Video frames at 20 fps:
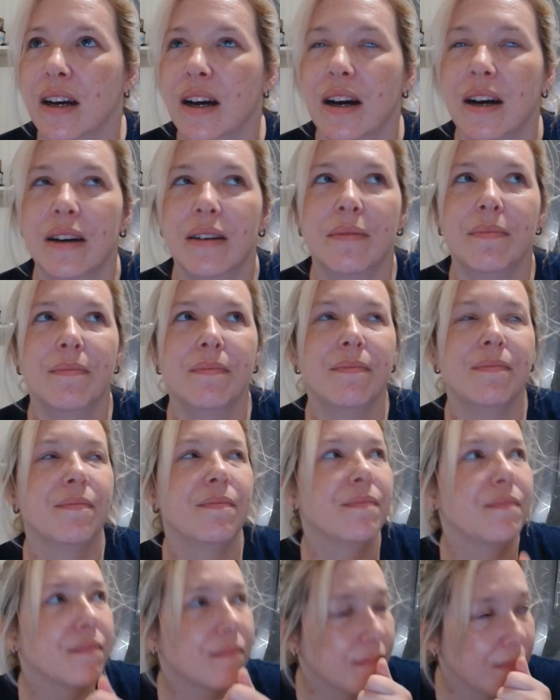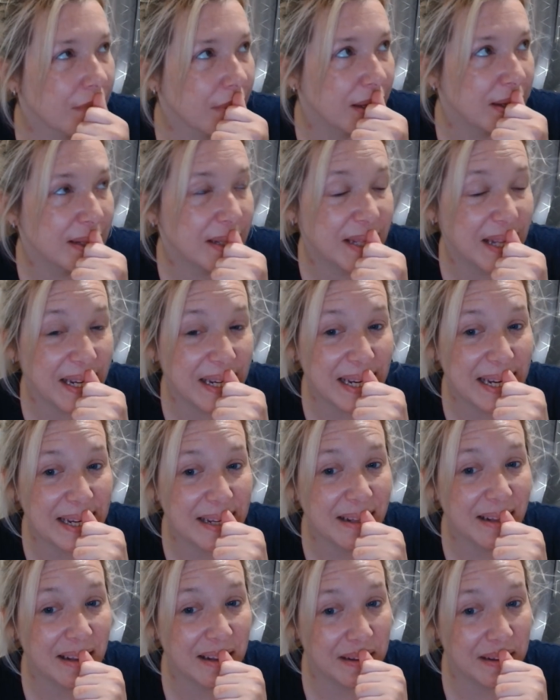So they need the